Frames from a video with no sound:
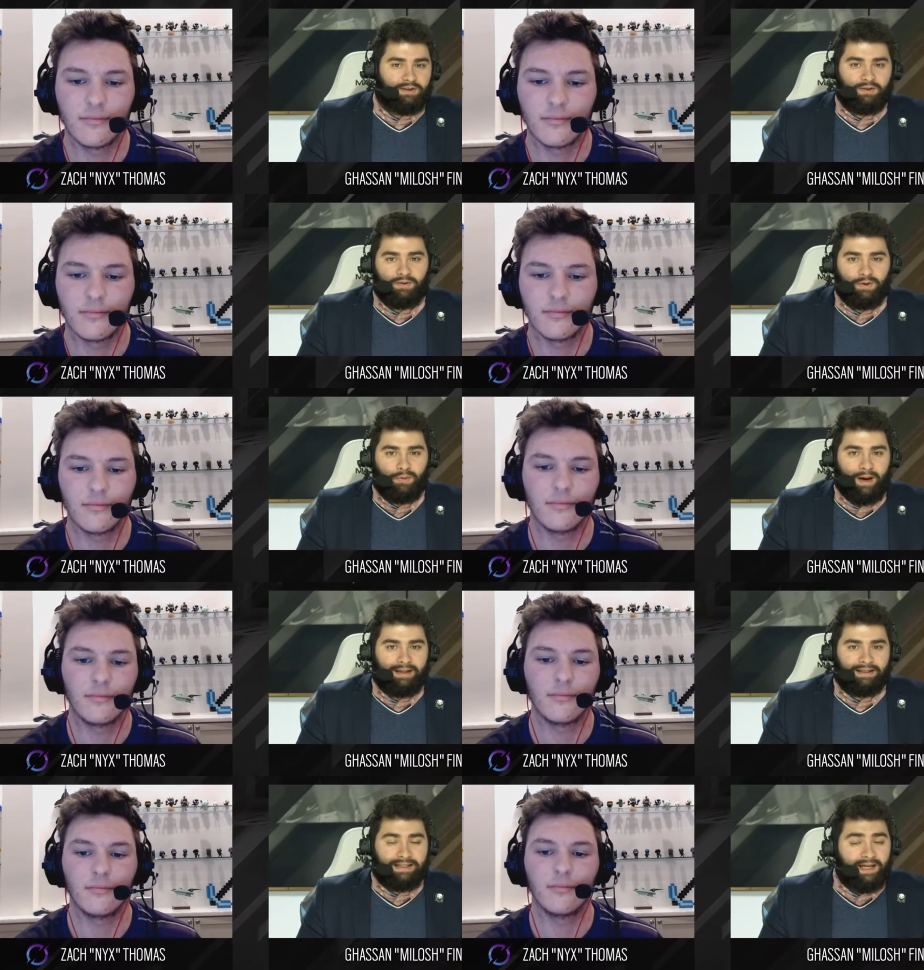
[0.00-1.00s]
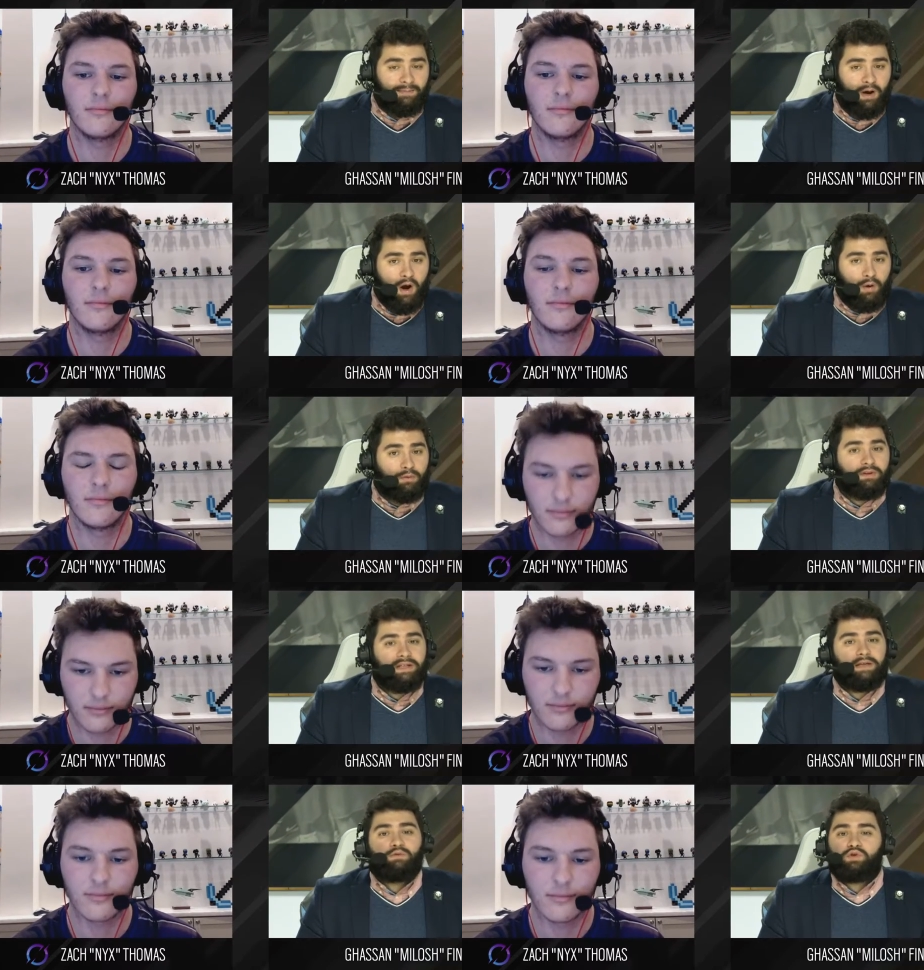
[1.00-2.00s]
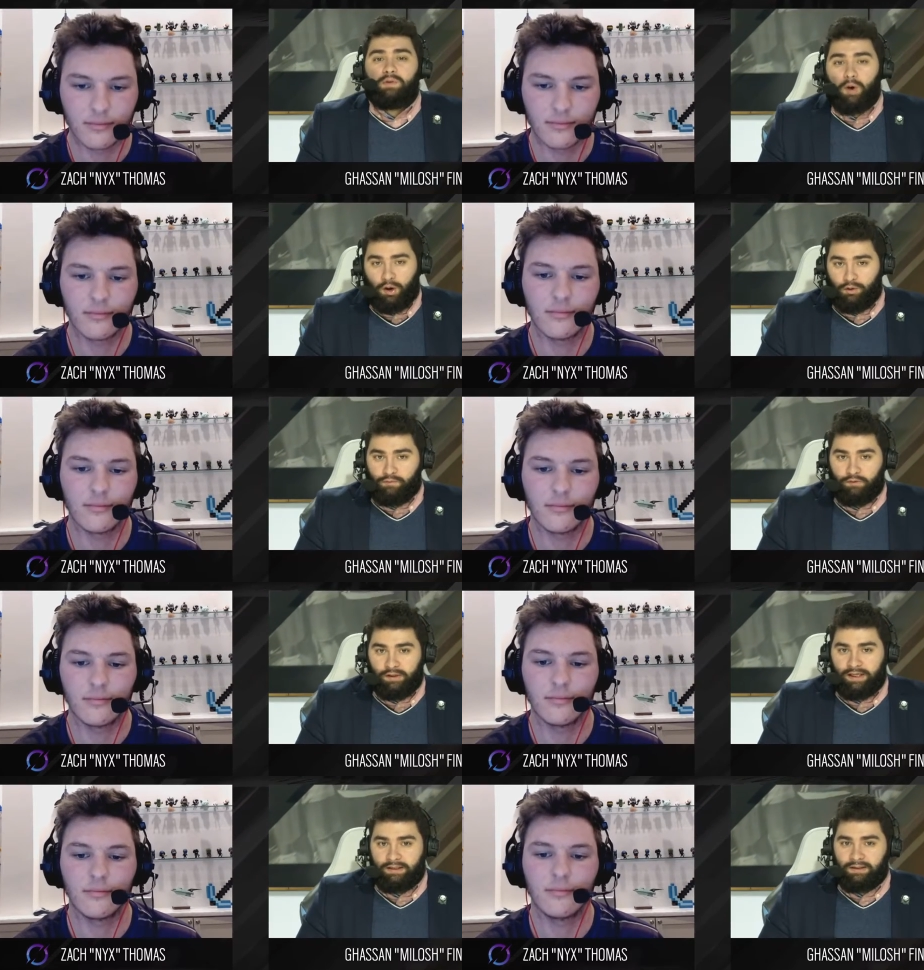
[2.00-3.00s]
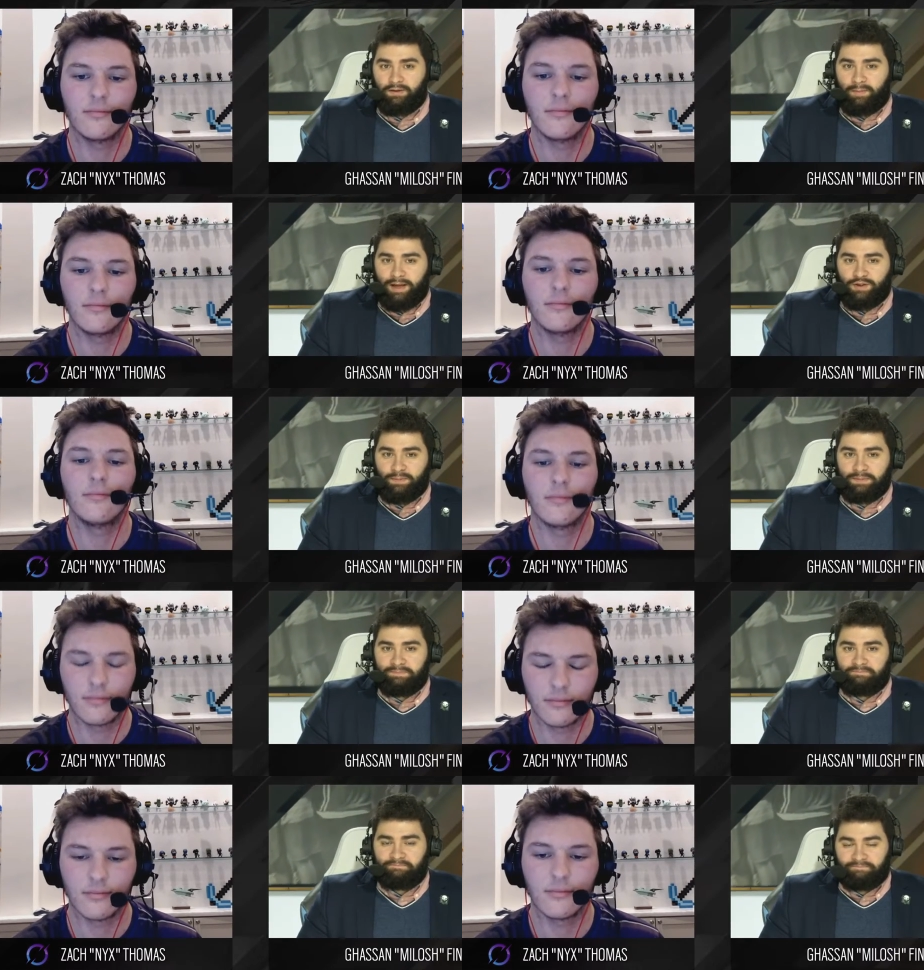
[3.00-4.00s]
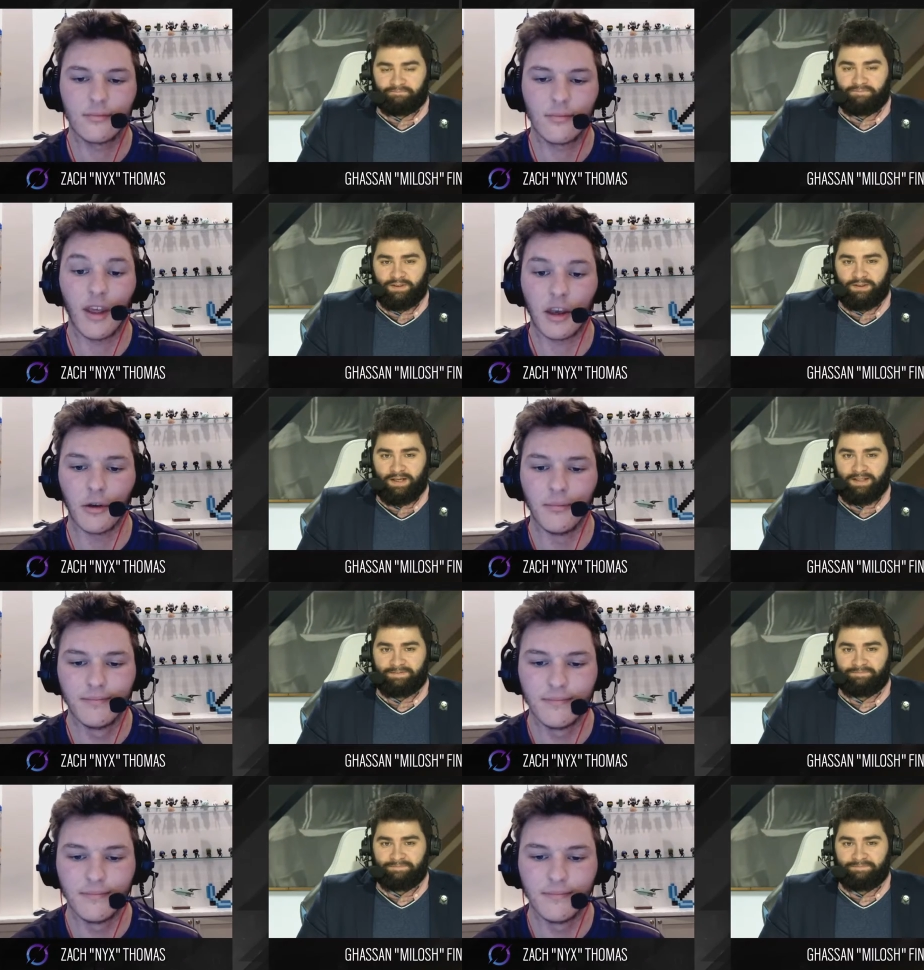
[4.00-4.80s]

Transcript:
Speaker 1: to you and the team. We'll see you tomorrow for yet another matchup. Thank you. Good night.